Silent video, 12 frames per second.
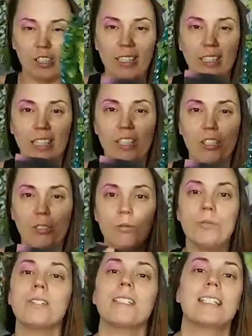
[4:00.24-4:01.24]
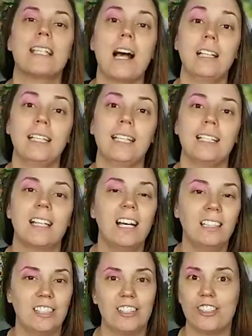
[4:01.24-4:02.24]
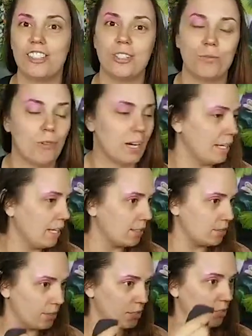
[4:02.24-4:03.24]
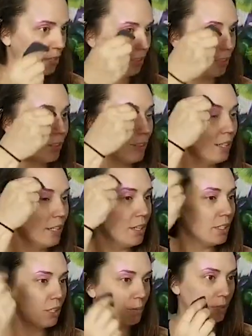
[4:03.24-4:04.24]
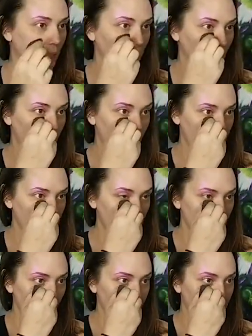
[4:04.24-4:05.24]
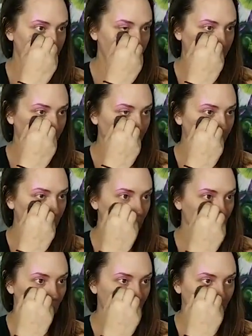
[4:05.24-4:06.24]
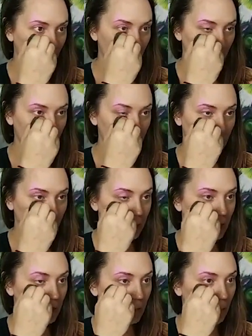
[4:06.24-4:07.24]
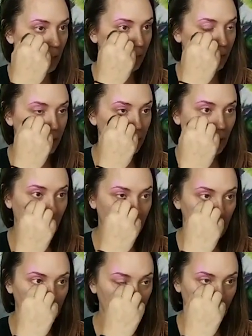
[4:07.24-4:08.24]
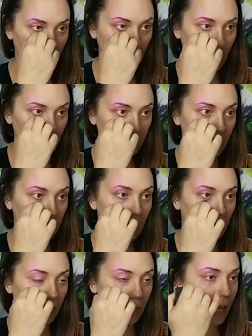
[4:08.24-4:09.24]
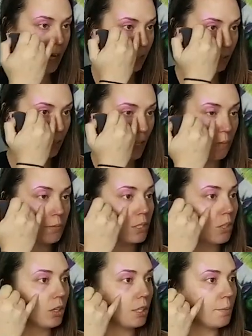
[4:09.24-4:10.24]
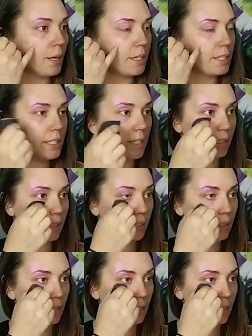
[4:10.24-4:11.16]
like 2 solid colors just right next to each other. So we're going to do a little pink here. We're going to use that 45-degree angle I was talking about here.